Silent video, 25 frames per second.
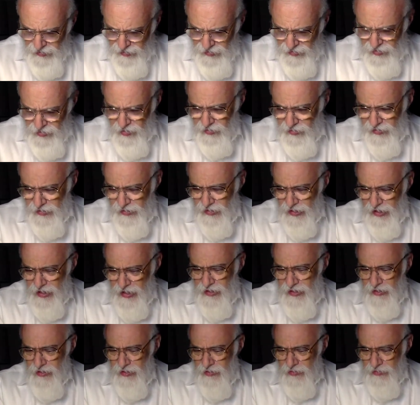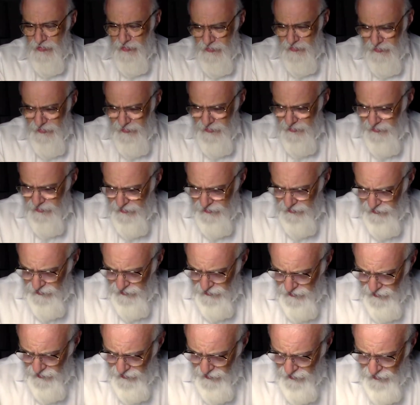It's only later,
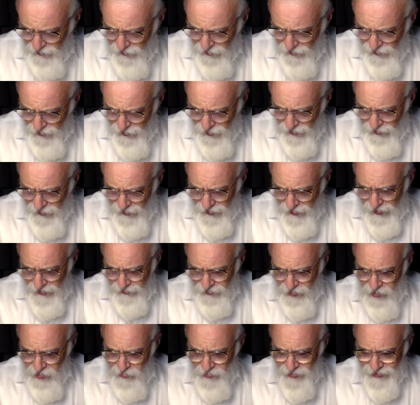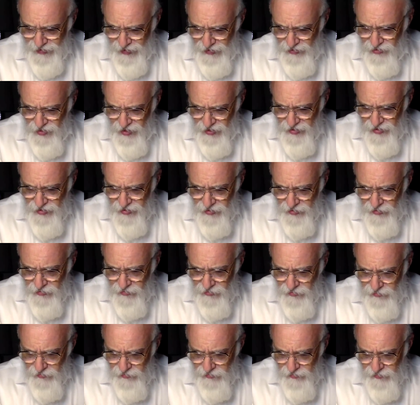after it's been
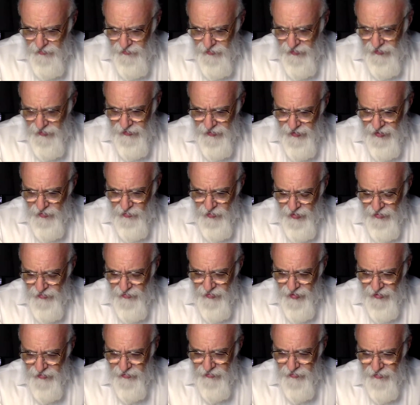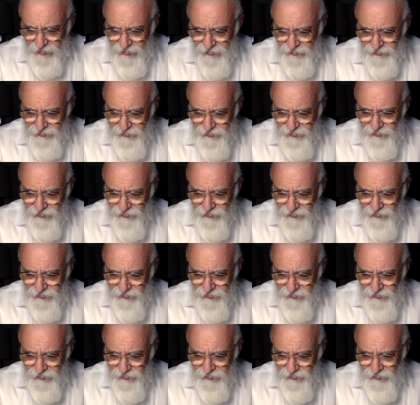digested, not the other way around,